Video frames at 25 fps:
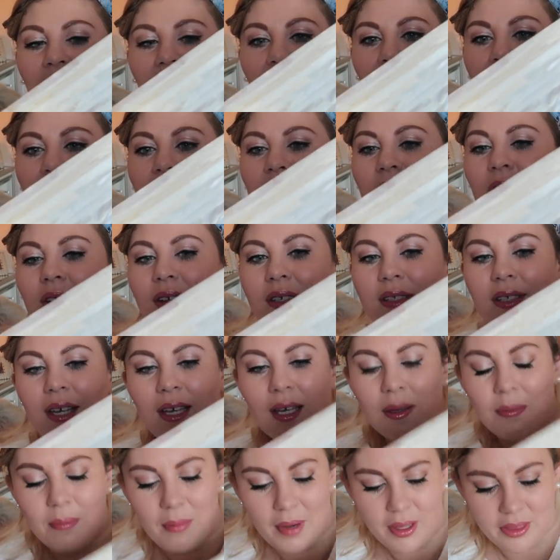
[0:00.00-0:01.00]
and it looks
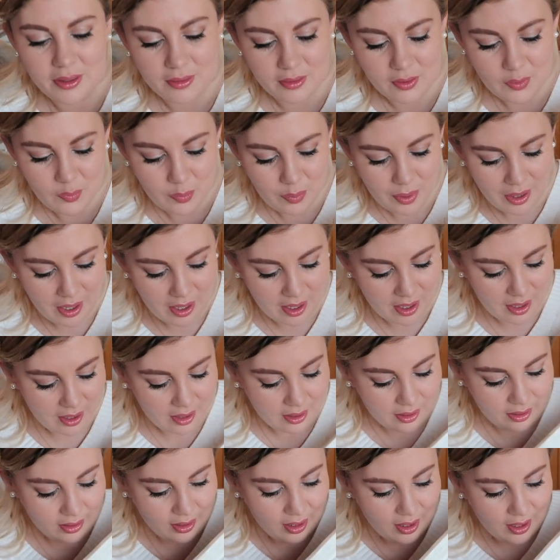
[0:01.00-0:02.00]
like mother of
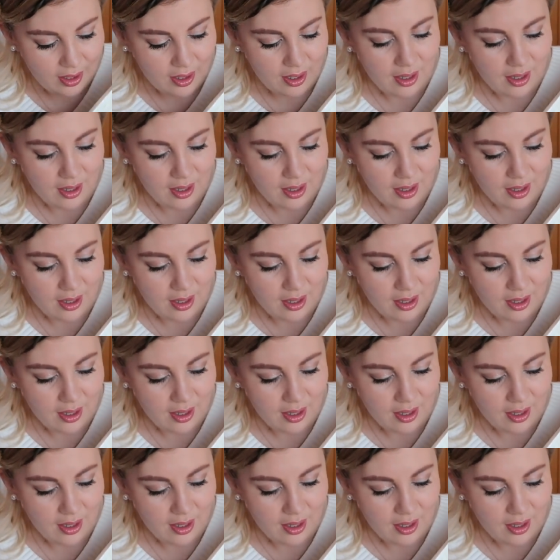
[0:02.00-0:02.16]
pearl.